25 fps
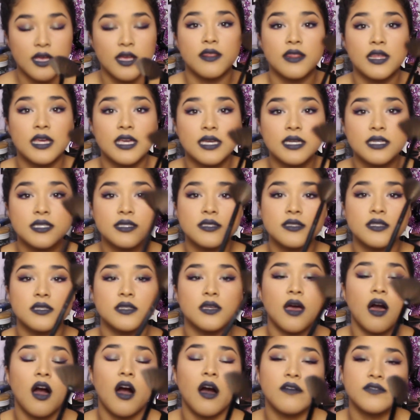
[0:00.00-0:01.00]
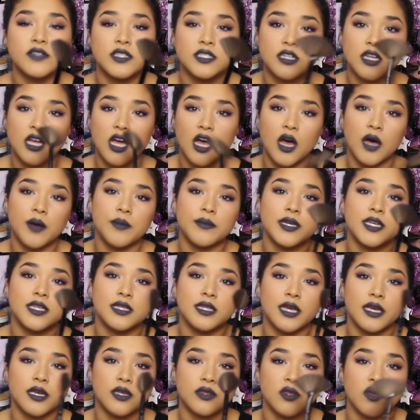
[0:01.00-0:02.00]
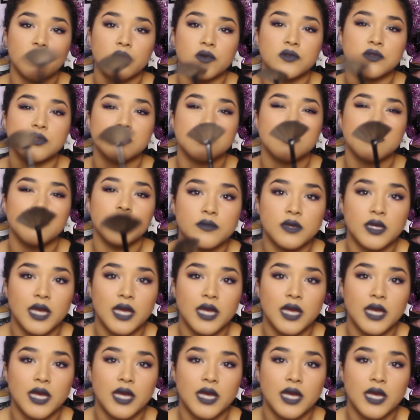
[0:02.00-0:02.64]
These often come in like those